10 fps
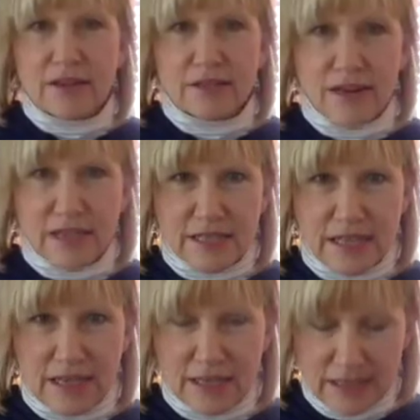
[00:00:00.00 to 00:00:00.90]
it is right
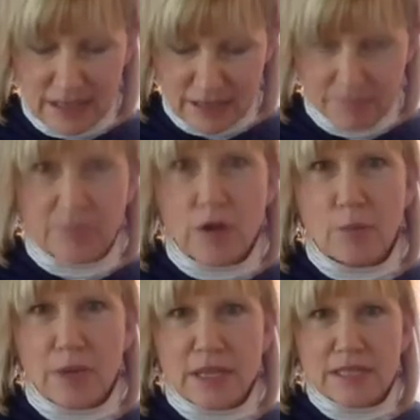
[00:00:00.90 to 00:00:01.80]
here.
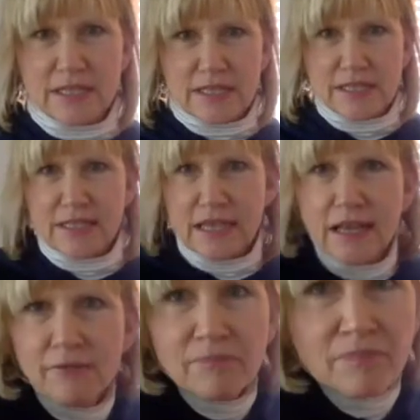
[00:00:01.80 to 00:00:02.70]
Hope you can still see.